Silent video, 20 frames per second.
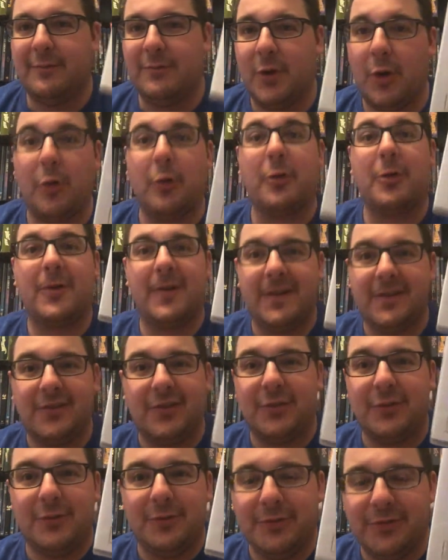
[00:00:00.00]
horror
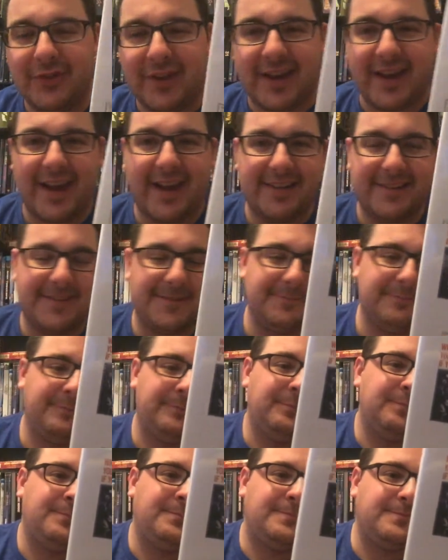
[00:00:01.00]
ensues, I guess.
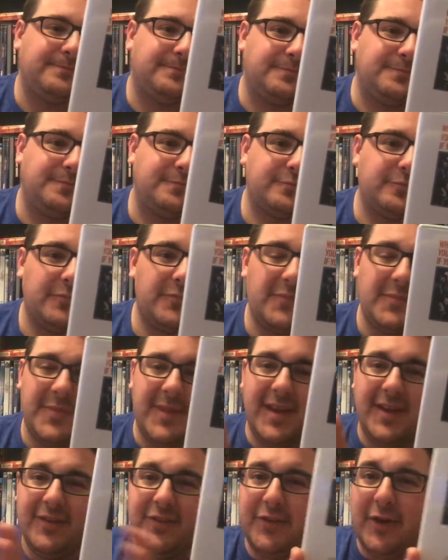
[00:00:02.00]

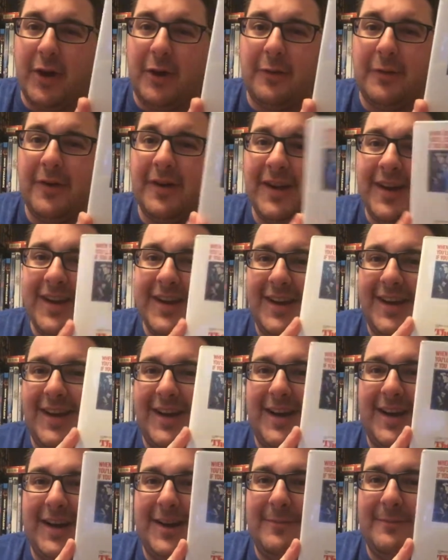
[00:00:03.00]
So
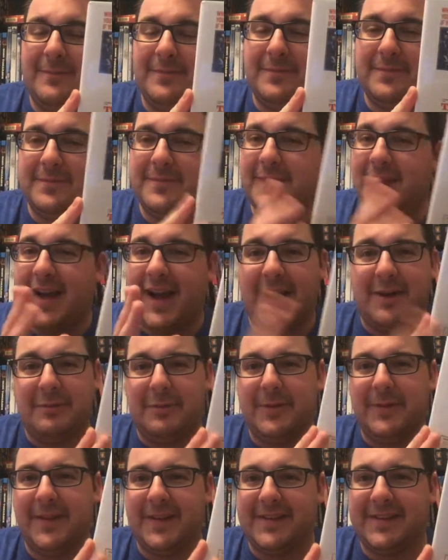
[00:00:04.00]
I
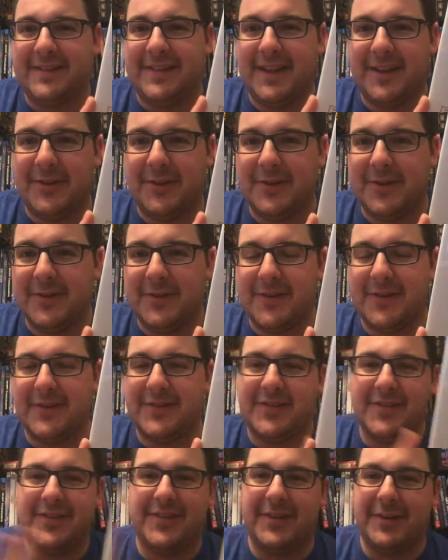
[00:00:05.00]
really like The Tingler.
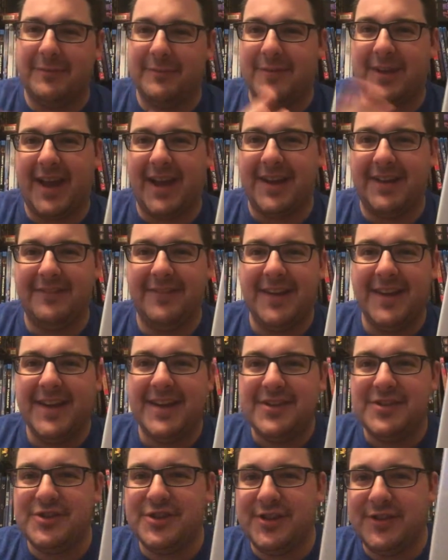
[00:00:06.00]
There's some kind of
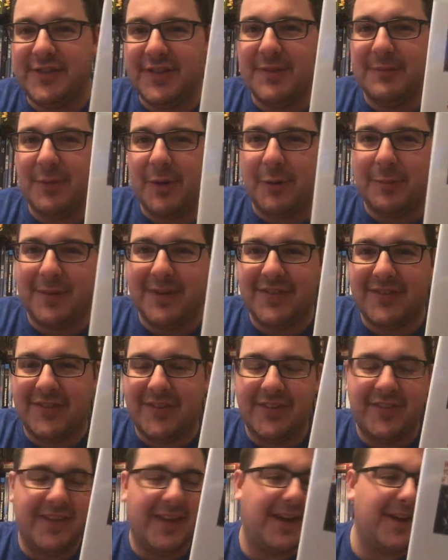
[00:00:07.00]
cheesy moments
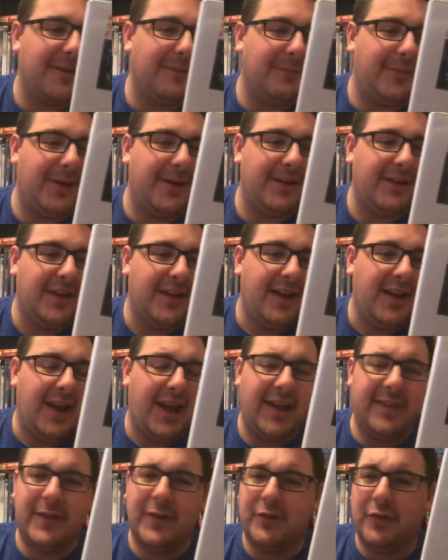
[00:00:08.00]
in there,
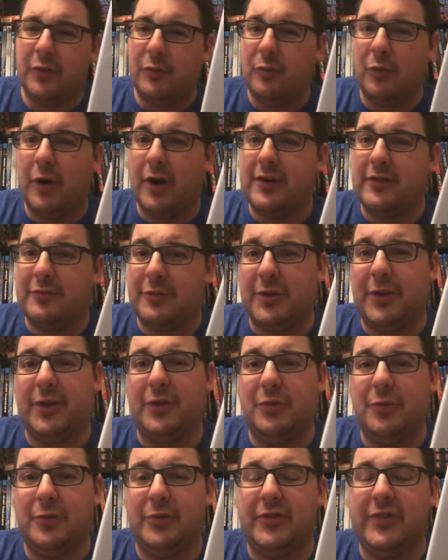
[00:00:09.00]
and there's one really
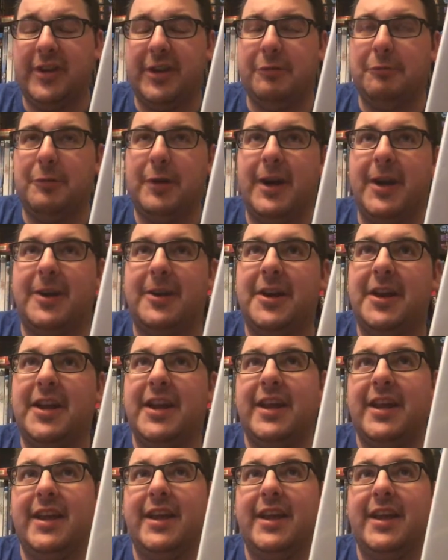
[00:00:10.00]
cool scene where